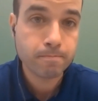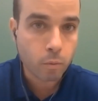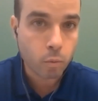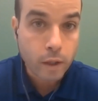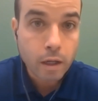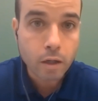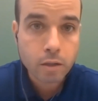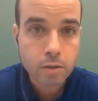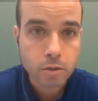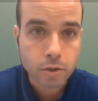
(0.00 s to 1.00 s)
We
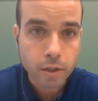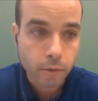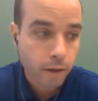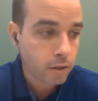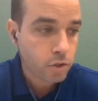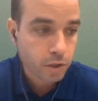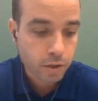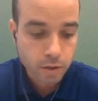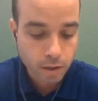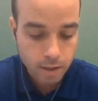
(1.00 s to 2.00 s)
look to the grinding
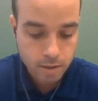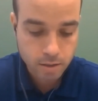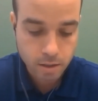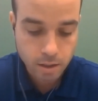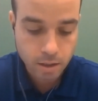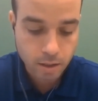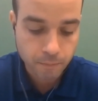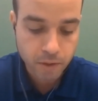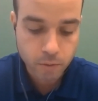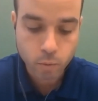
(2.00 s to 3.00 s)
circuit as
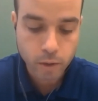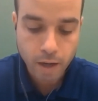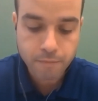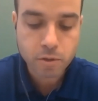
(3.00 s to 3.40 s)
we have to